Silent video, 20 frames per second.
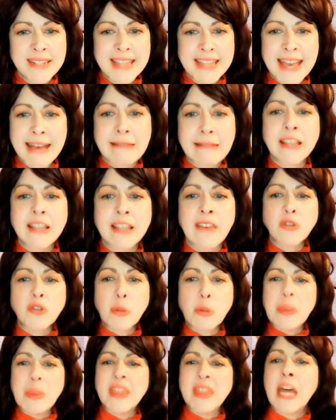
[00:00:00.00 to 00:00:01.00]
the house after
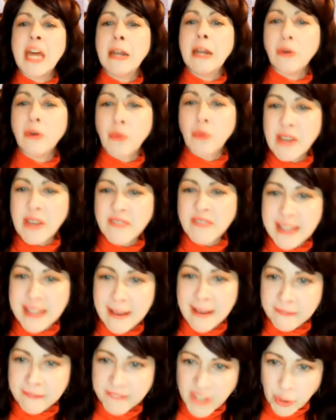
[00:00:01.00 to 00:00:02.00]
the pathetic
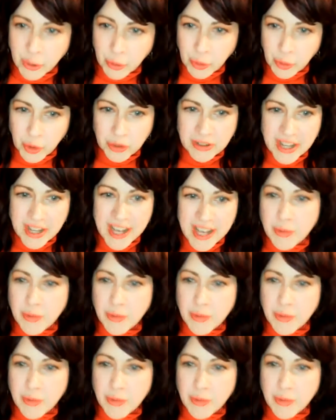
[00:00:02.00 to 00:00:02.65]
graveside funeral